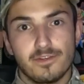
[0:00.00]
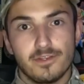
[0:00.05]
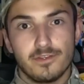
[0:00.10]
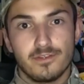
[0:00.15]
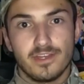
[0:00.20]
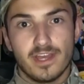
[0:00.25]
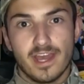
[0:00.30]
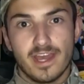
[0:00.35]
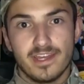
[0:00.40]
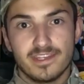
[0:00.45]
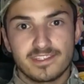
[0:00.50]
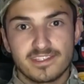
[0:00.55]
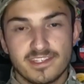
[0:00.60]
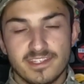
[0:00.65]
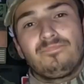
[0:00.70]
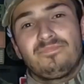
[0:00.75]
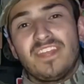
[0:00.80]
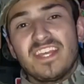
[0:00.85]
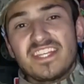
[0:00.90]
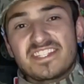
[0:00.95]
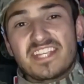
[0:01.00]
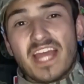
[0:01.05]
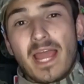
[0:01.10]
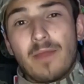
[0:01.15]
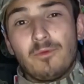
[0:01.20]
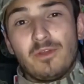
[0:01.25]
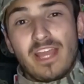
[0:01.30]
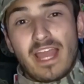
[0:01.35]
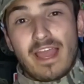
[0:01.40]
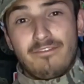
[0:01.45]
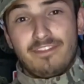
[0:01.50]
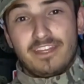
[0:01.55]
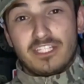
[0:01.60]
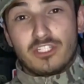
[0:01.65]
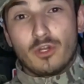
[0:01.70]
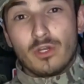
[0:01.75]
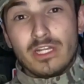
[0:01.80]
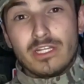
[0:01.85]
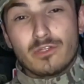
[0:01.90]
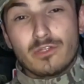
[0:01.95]
you guys. This time we have the
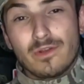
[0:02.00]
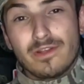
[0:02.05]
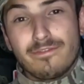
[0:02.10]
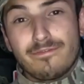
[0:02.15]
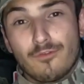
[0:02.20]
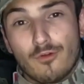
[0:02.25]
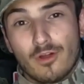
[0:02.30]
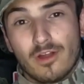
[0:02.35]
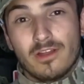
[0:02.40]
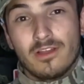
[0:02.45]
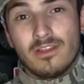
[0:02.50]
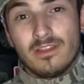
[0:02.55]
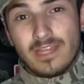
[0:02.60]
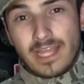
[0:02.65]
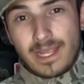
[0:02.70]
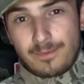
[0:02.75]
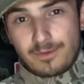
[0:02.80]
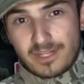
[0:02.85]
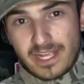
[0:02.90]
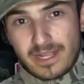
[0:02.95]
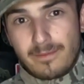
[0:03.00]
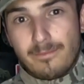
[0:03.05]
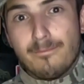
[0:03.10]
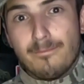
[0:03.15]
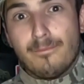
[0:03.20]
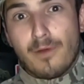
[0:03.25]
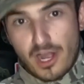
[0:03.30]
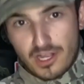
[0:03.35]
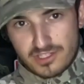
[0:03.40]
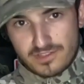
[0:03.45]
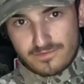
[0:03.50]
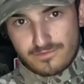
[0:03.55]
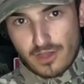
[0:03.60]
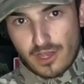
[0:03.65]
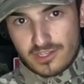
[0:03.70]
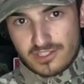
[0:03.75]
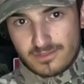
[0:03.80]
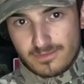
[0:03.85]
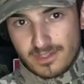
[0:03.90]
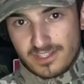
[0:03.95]
2024 Labor Day Box of
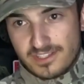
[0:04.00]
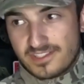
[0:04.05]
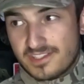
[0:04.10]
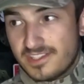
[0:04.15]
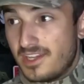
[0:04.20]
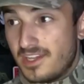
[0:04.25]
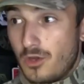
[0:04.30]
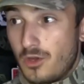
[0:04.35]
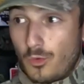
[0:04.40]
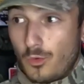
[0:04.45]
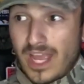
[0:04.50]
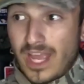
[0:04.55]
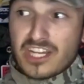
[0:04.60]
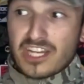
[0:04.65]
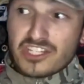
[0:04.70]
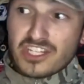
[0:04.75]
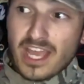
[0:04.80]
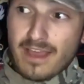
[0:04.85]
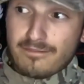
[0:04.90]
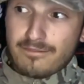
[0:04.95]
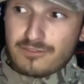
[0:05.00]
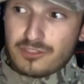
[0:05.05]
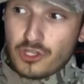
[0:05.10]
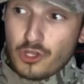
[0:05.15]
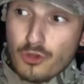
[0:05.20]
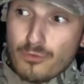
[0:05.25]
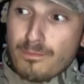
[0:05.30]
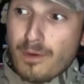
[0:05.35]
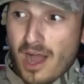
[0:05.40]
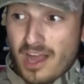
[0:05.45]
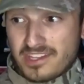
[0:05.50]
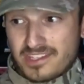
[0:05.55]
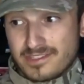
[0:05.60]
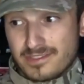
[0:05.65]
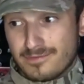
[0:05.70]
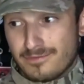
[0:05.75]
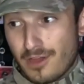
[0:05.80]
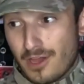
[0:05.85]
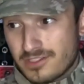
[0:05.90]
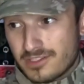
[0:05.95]
Awesomeness. We actually have two boxes
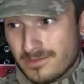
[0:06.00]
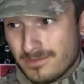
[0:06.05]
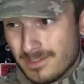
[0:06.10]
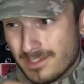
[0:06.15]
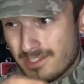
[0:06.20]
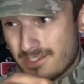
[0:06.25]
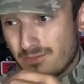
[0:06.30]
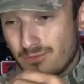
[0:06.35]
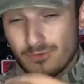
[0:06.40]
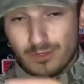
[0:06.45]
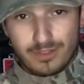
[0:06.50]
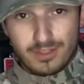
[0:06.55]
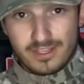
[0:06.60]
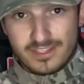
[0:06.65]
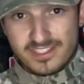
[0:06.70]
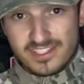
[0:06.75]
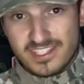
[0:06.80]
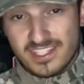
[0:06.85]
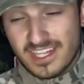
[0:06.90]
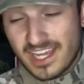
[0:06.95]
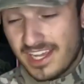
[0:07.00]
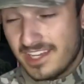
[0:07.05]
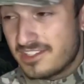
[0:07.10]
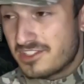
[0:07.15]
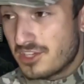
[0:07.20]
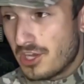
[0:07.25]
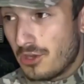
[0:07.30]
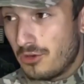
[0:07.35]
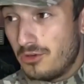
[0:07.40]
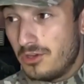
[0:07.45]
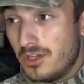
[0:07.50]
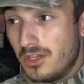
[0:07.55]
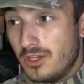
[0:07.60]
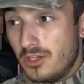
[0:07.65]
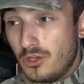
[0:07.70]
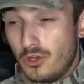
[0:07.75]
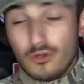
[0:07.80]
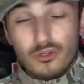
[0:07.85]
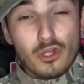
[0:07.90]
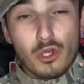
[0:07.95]
of Awesomeness with us today, so
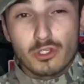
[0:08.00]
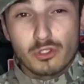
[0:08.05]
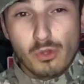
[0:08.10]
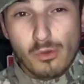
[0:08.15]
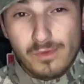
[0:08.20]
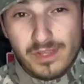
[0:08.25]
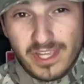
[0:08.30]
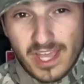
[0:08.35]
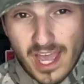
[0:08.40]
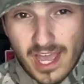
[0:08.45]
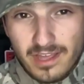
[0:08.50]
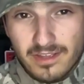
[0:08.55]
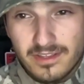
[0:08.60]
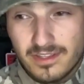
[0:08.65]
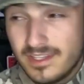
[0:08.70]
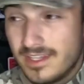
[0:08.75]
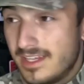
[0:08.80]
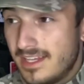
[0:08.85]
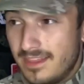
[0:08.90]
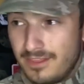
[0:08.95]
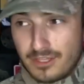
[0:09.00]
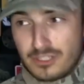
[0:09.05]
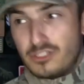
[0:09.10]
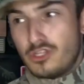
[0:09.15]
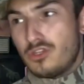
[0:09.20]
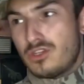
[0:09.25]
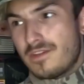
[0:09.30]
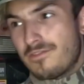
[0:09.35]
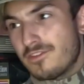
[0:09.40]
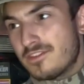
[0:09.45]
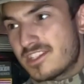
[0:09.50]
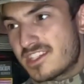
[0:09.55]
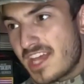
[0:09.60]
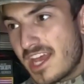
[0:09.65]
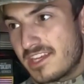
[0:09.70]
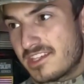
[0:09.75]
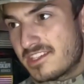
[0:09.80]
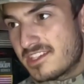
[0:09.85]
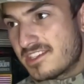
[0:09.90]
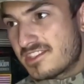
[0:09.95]
who knows what we got. They're two different
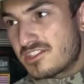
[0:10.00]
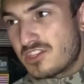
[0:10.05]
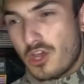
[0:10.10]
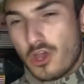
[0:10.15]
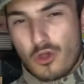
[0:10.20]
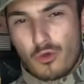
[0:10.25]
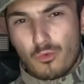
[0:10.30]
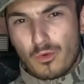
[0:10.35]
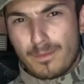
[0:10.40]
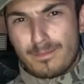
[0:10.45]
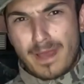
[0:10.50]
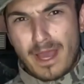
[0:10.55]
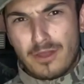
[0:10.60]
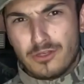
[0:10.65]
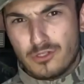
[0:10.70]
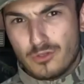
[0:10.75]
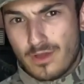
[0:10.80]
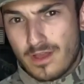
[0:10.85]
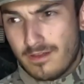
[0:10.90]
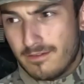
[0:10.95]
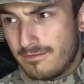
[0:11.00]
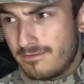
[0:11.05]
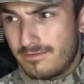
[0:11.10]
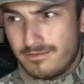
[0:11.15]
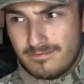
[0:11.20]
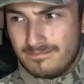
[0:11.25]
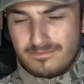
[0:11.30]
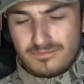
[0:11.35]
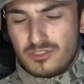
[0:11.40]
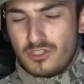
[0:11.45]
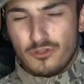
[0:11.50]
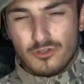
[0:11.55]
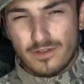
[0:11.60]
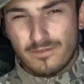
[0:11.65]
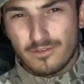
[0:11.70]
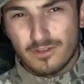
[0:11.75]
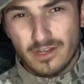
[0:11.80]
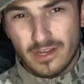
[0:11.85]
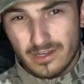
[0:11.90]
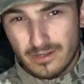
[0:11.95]
sizes, so we're bound to have two
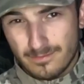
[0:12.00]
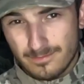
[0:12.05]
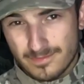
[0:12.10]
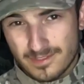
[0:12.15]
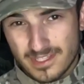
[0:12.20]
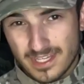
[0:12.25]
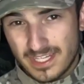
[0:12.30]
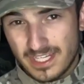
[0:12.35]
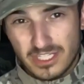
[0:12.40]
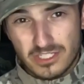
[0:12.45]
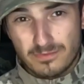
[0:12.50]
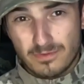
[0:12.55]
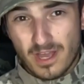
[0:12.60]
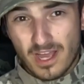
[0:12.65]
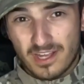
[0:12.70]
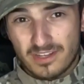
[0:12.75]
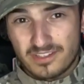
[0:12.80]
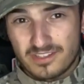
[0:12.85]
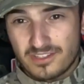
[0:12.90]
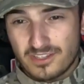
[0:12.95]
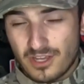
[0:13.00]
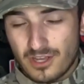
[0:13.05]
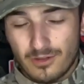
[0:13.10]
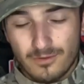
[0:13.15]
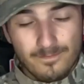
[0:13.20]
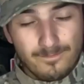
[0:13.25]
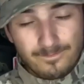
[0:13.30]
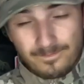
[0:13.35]
different items in each box, so